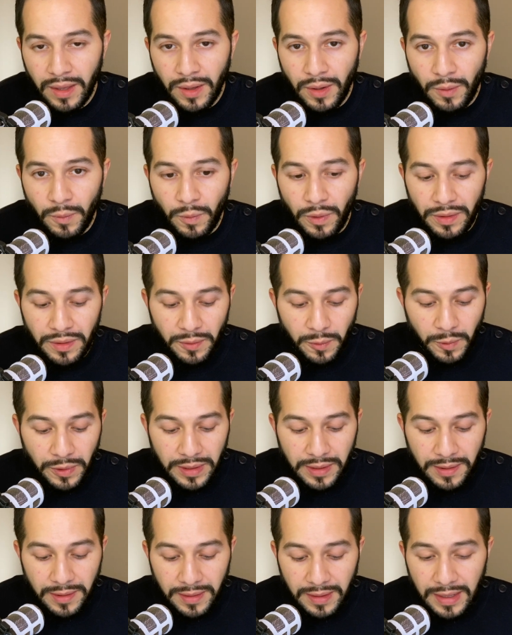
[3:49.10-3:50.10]
Whether
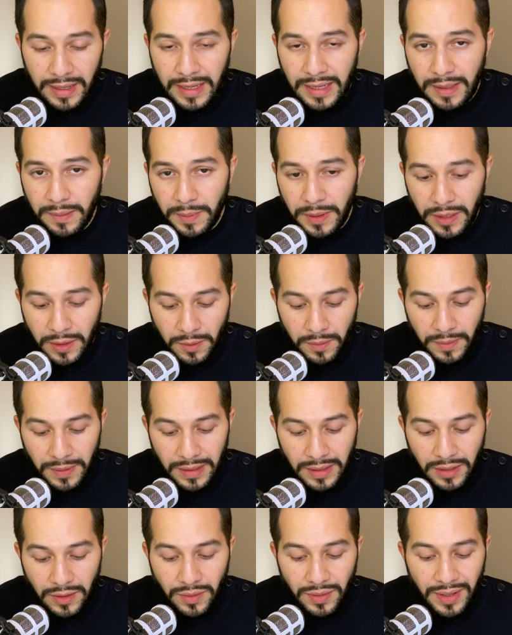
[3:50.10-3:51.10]
with a
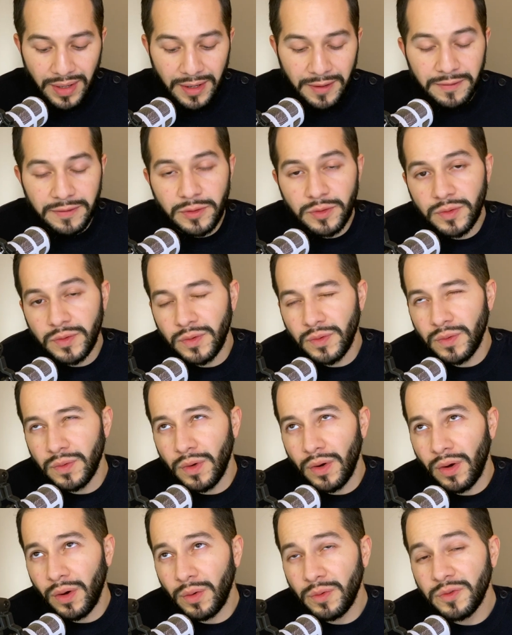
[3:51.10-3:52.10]
B2B, you have to
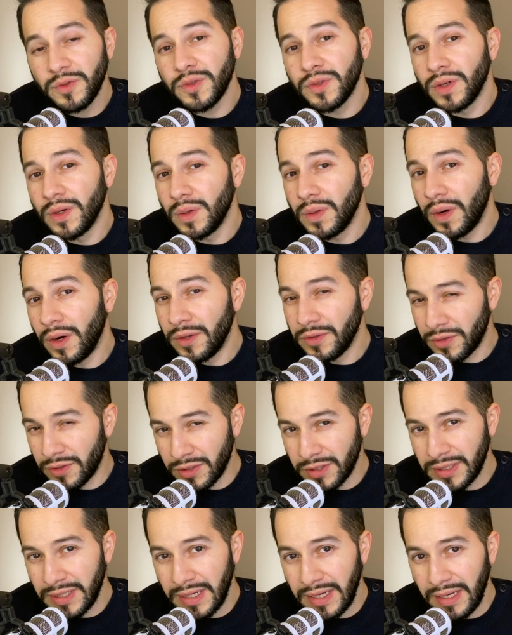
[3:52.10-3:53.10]
also
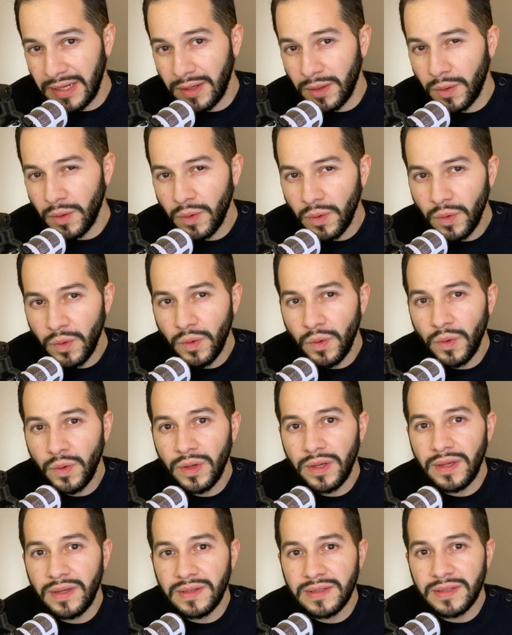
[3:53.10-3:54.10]
understand who
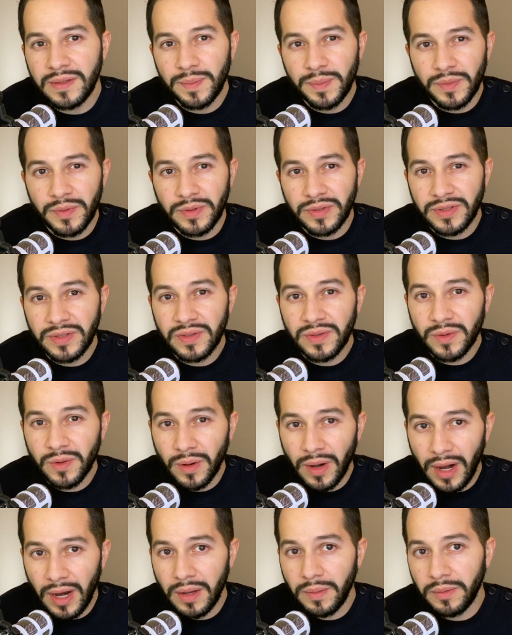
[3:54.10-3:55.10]
is the
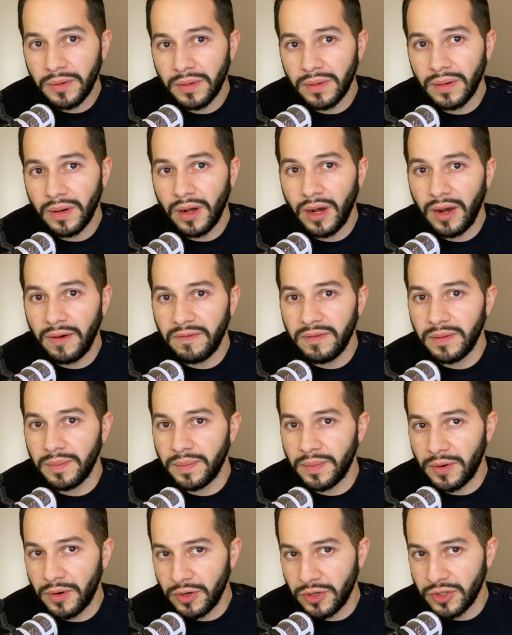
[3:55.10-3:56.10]
prescriber of the
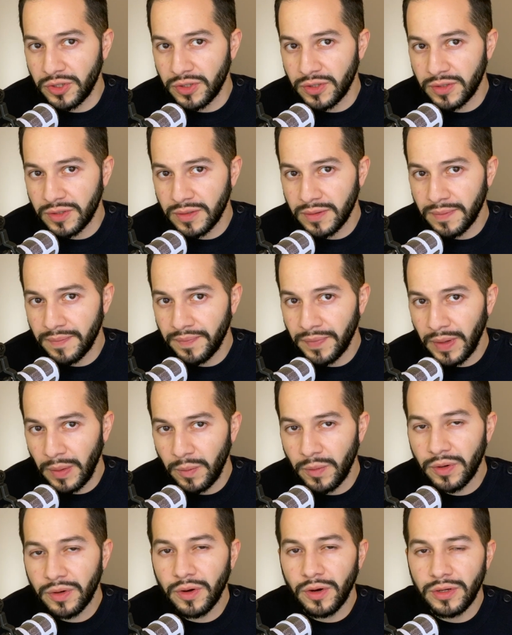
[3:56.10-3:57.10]
purchase.
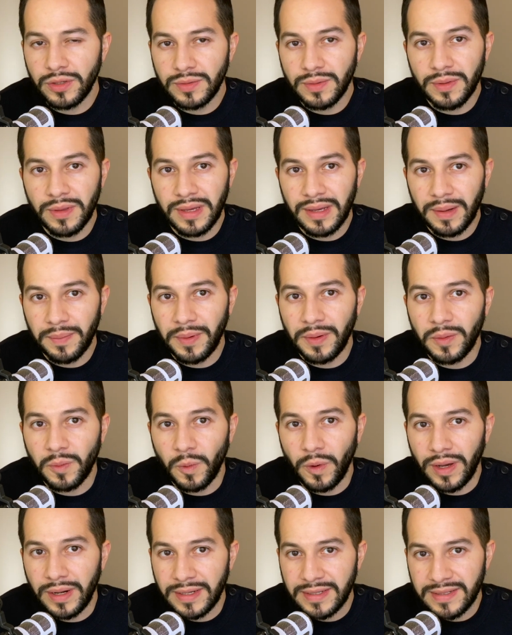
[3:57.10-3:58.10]
We're going to think about
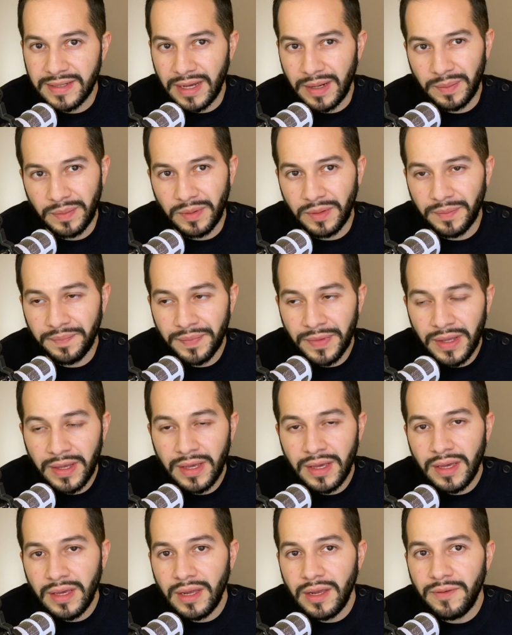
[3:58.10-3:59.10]
one example.
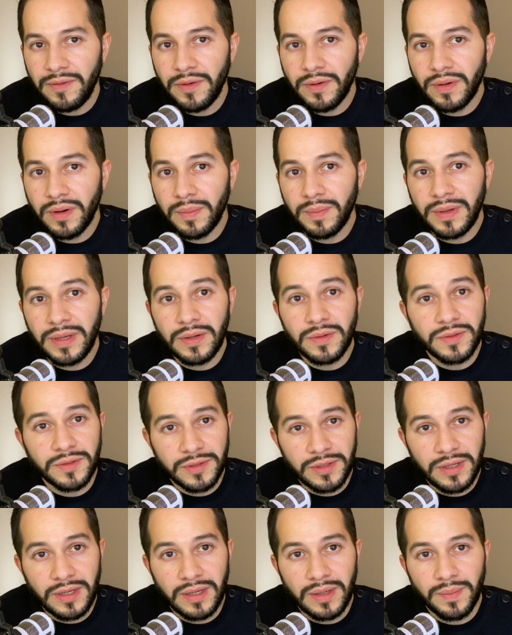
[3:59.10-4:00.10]
If you're a
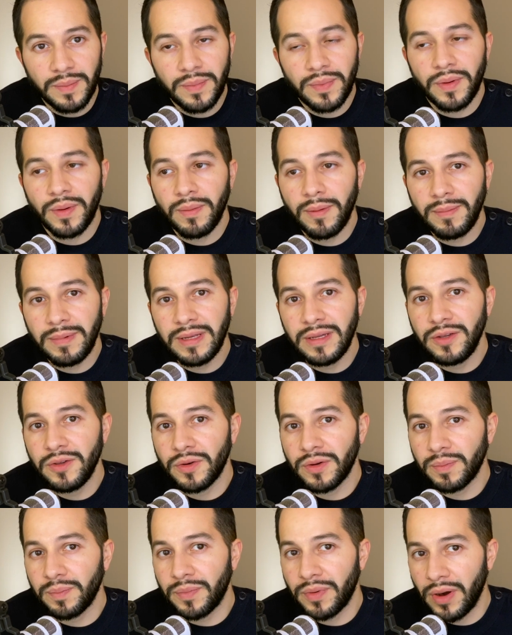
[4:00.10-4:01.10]
B2C, probably
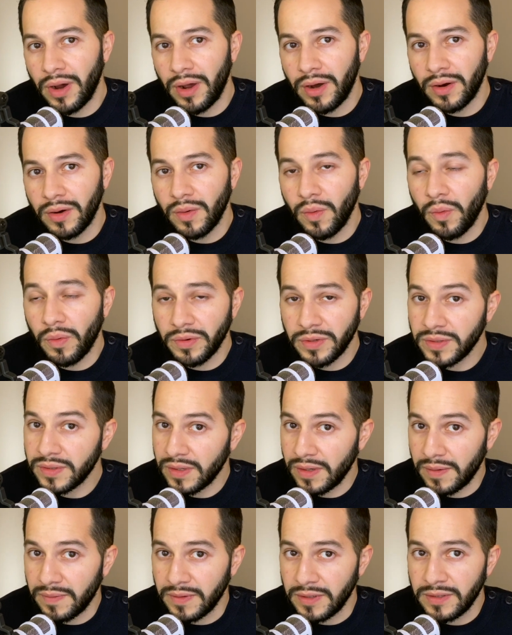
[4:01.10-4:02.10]
your product or
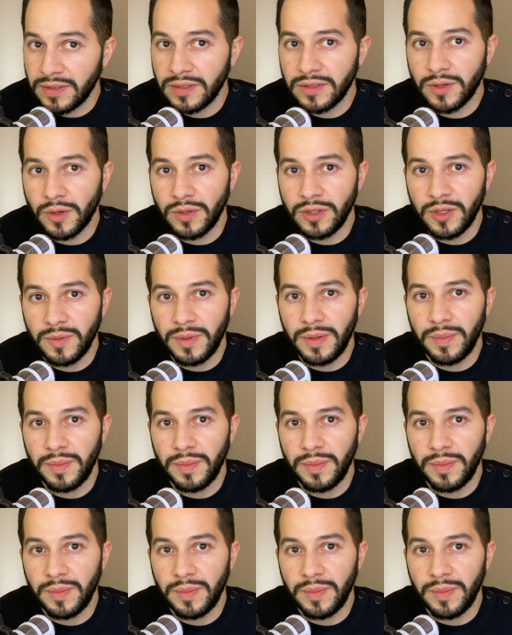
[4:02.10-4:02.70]
service is going to be